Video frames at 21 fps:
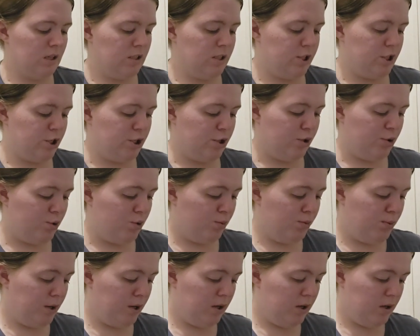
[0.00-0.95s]

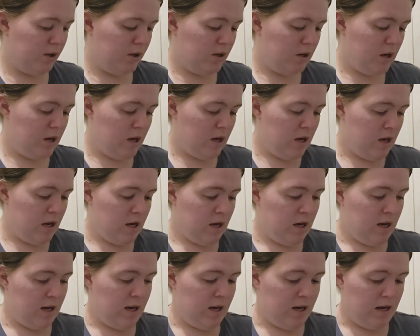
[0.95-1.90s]
tube,
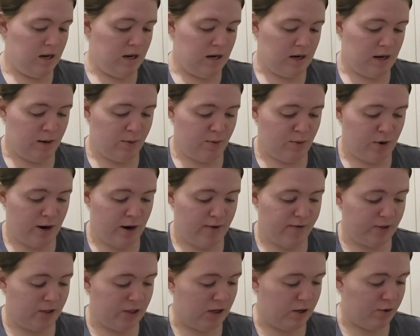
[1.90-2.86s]
and I'm gonna have
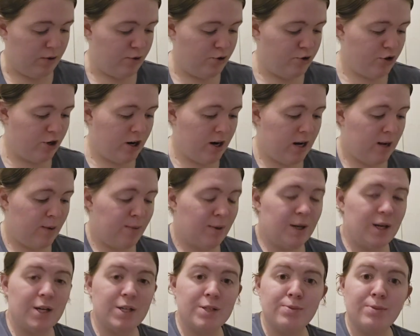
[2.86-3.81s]
to get a new tray
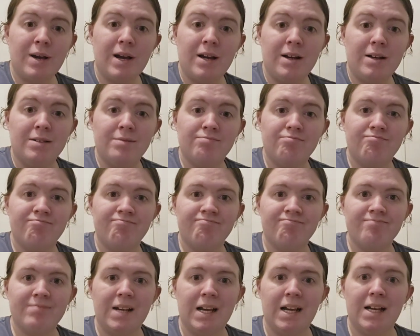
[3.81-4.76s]
because my
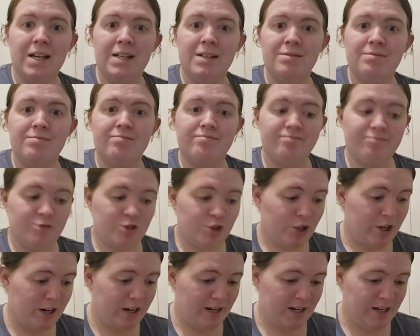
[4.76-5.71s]

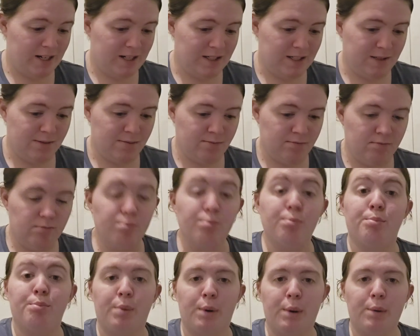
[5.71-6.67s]
tray is
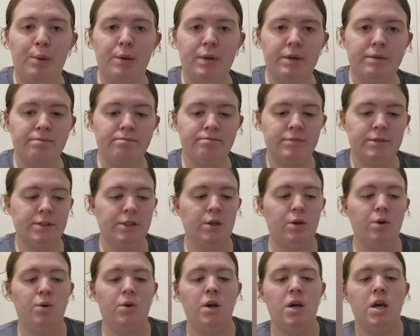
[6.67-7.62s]
broke.
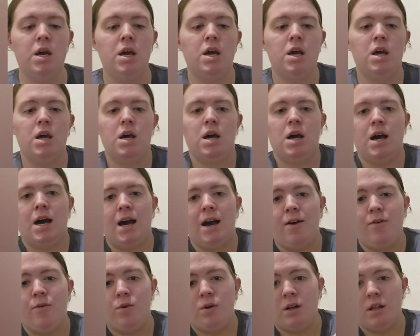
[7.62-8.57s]
So I
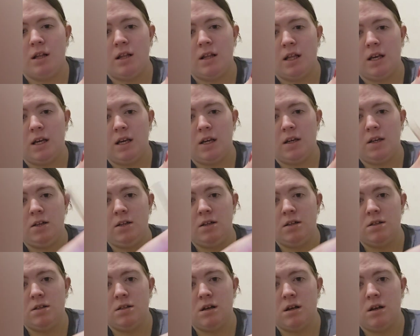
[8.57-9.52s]
have one of
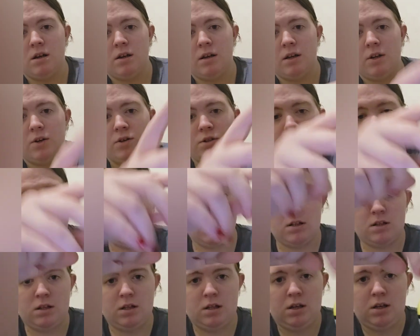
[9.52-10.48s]
these that you can stick
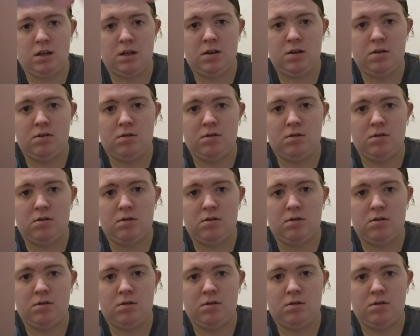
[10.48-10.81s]
the